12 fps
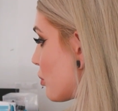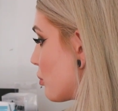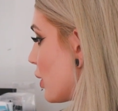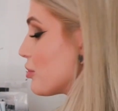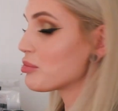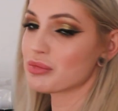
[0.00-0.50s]

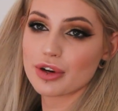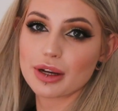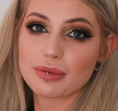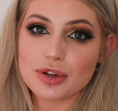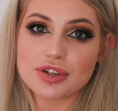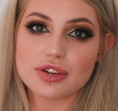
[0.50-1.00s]
We're
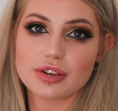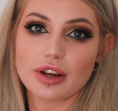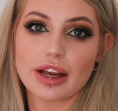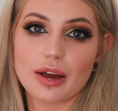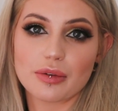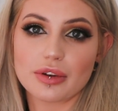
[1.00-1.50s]
pretty much,
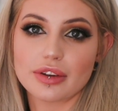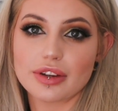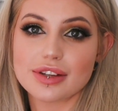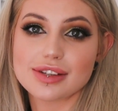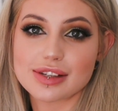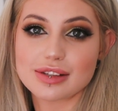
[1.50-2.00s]
okay,
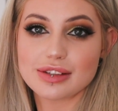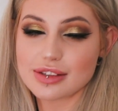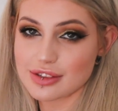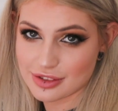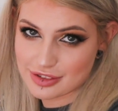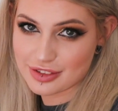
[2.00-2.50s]
this is
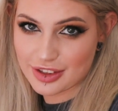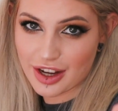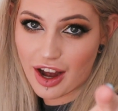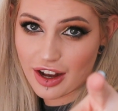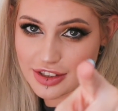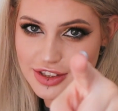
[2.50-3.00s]

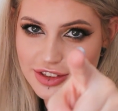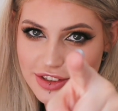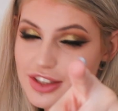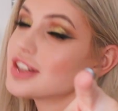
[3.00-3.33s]
cut.